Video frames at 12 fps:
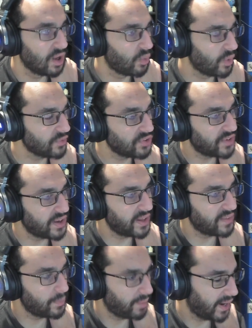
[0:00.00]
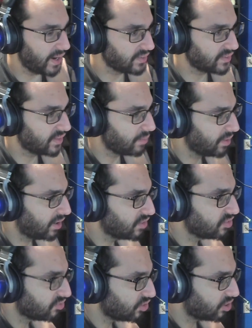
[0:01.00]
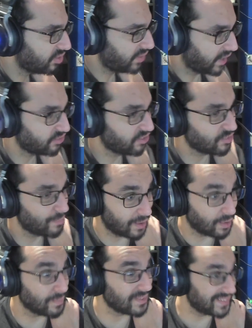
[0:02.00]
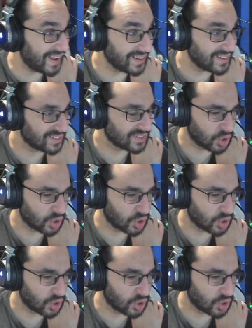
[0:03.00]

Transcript: we also find out in the past that because of Laura's actions, Malcolm is dead,